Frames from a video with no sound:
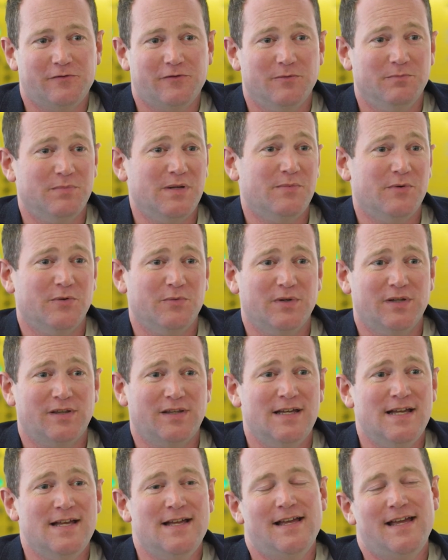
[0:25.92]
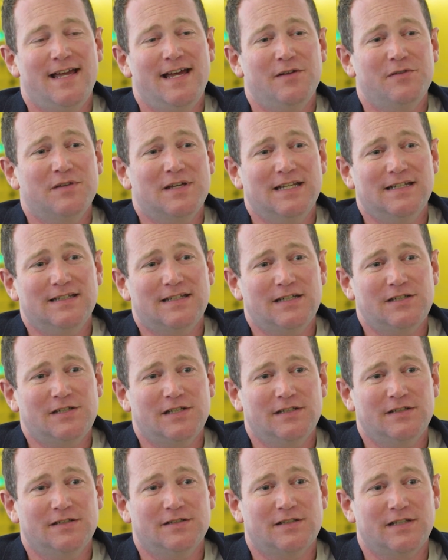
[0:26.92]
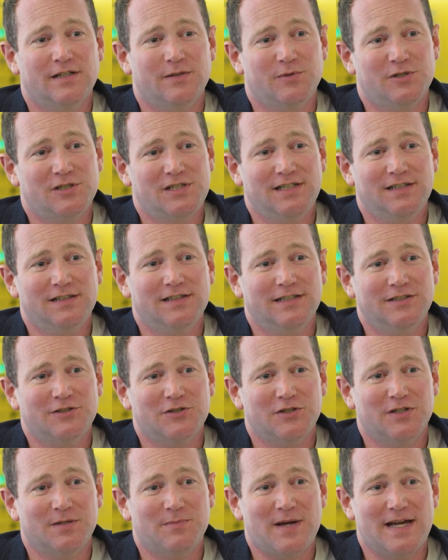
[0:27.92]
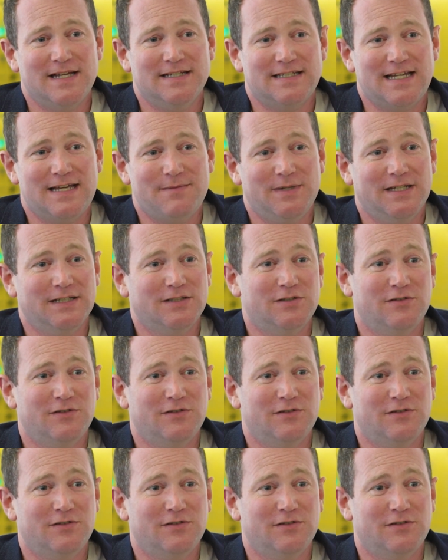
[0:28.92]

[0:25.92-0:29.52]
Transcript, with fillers: from people with health conditions that were shielding during the pandemic,